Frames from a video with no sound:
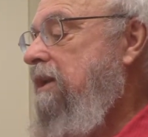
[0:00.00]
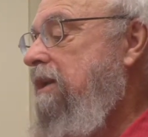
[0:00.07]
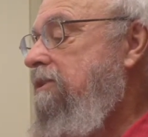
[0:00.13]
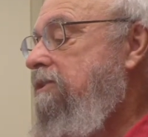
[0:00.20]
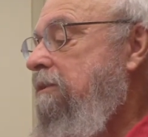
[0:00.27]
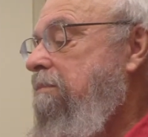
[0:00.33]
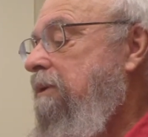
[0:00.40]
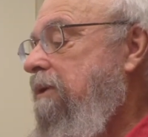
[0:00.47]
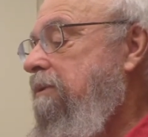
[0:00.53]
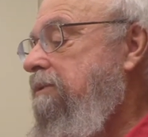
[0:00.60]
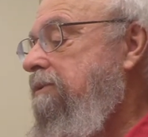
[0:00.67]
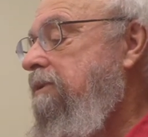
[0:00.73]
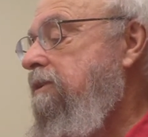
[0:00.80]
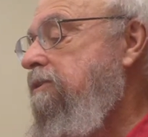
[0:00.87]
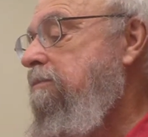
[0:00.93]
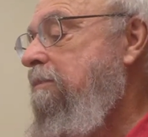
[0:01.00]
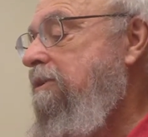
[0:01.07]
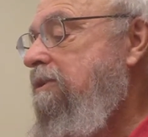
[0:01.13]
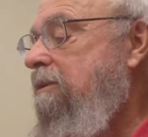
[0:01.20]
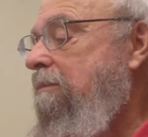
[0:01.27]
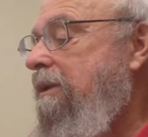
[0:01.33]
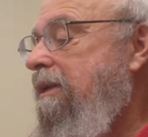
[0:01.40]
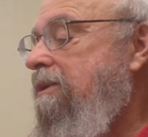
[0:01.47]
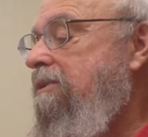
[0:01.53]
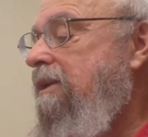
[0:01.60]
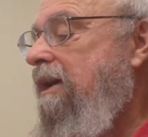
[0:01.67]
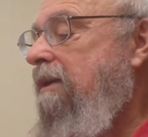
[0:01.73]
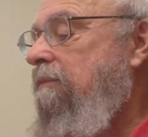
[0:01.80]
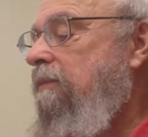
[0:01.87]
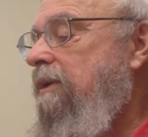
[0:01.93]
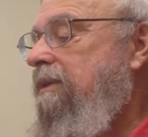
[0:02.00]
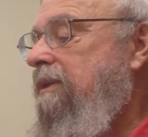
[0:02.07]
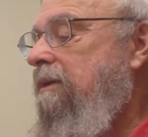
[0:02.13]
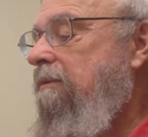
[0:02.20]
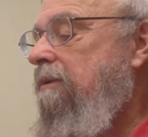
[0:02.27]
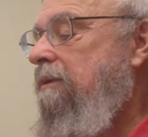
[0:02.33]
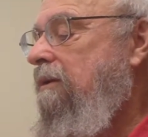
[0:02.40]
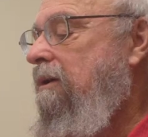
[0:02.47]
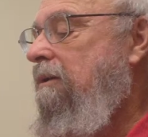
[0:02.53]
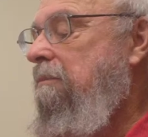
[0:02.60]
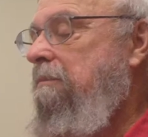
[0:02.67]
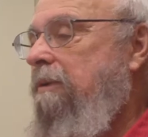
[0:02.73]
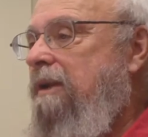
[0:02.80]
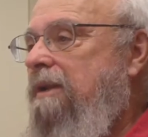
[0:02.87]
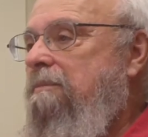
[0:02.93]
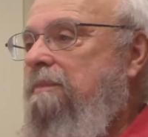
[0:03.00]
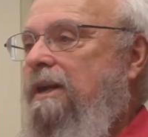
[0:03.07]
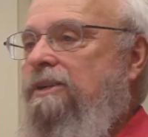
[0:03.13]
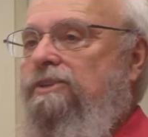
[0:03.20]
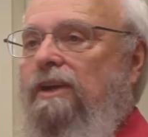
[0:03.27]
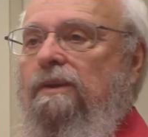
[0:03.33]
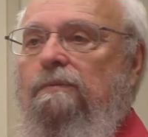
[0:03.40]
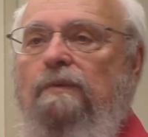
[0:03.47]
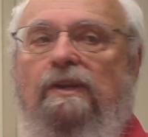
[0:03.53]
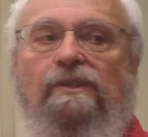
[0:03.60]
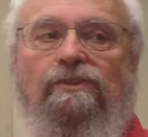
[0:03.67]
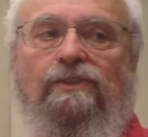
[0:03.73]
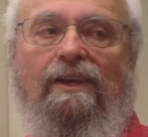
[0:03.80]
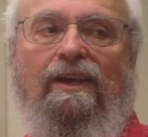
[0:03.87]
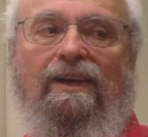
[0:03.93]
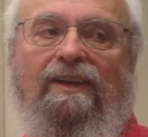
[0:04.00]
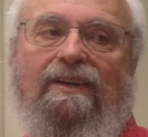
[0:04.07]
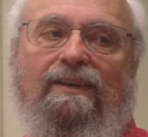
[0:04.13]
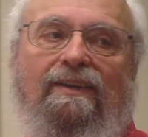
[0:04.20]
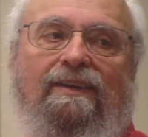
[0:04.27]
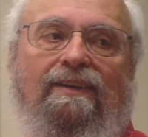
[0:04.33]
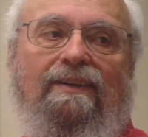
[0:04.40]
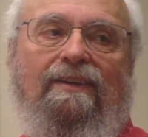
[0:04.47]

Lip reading: I suppose this must have been a time when they were all pretty much on one side.